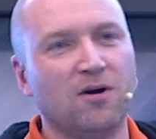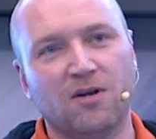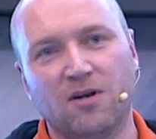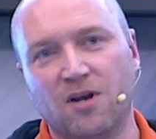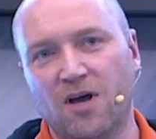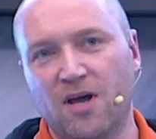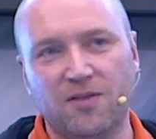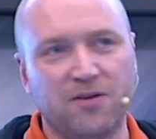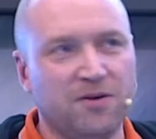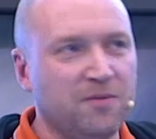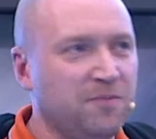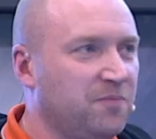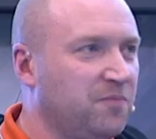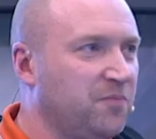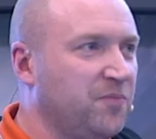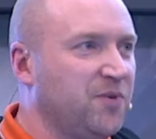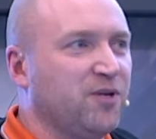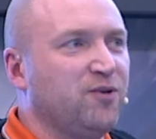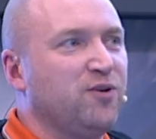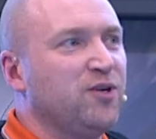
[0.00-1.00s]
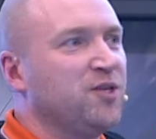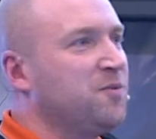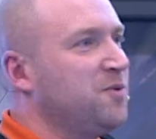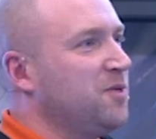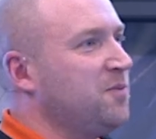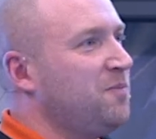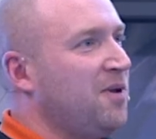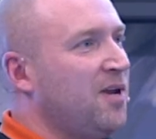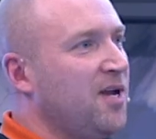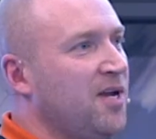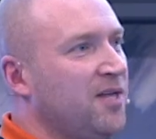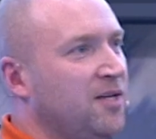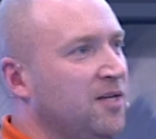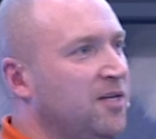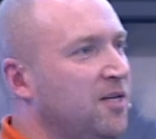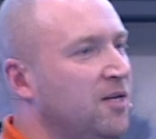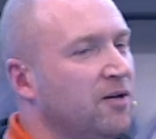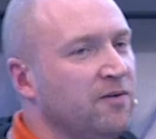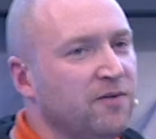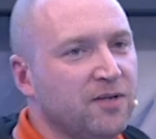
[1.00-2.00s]
Like the Christmas play they
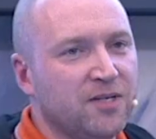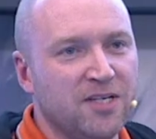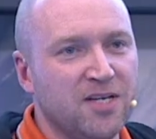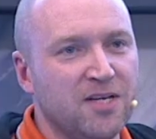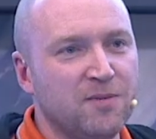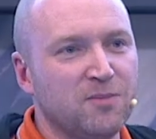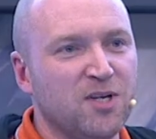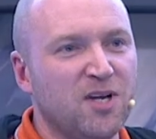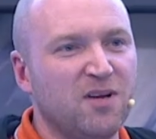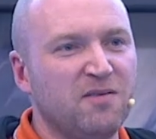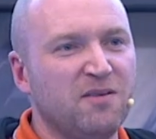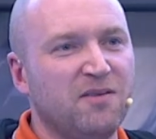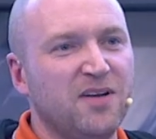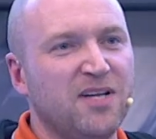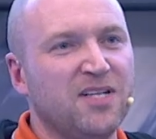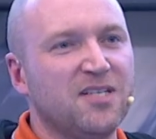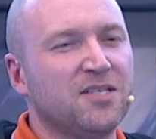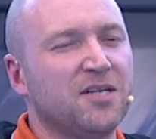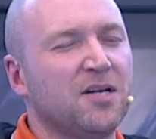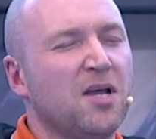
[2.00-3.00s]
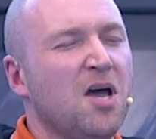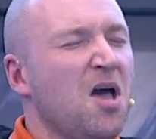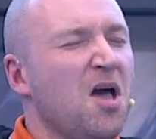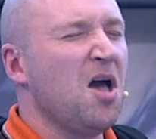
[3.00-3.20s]
did over Teams live events, and